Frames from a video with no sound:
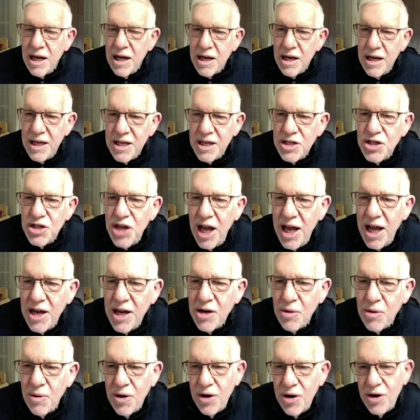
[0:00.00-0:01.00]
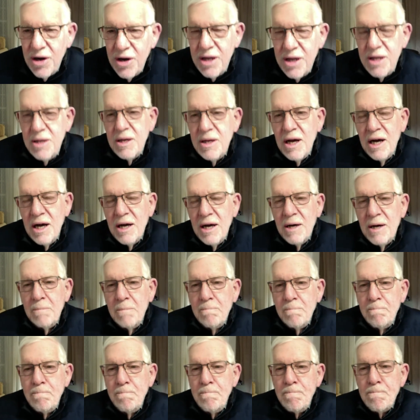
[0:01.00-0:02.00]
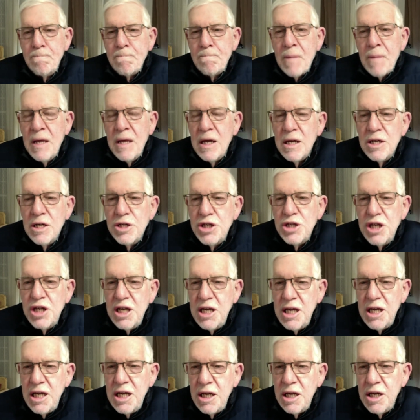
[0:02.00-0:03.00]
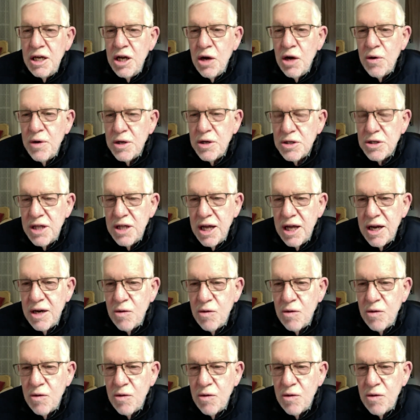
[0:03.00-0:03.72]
in january um, she noticed that